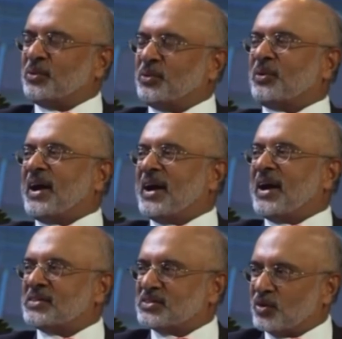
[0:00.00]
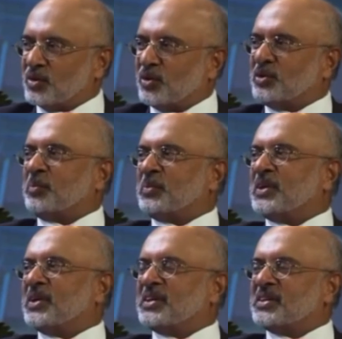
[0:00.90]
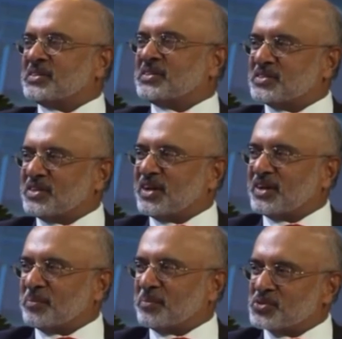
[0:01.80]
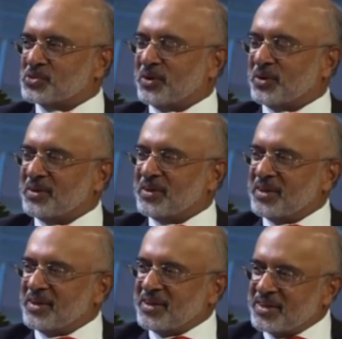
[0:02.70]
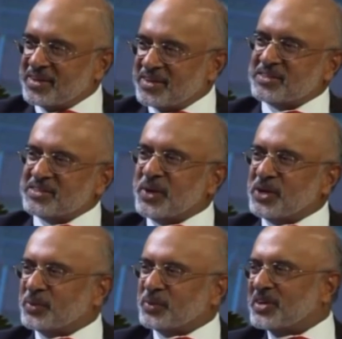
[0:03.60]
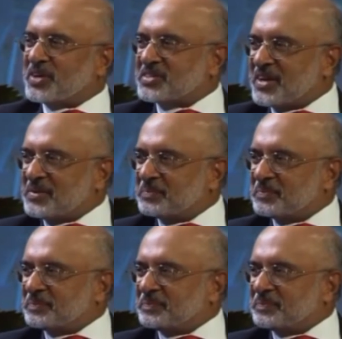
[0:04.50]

technocrats and entrepreneurs and startup and so on? Is there a way to address that?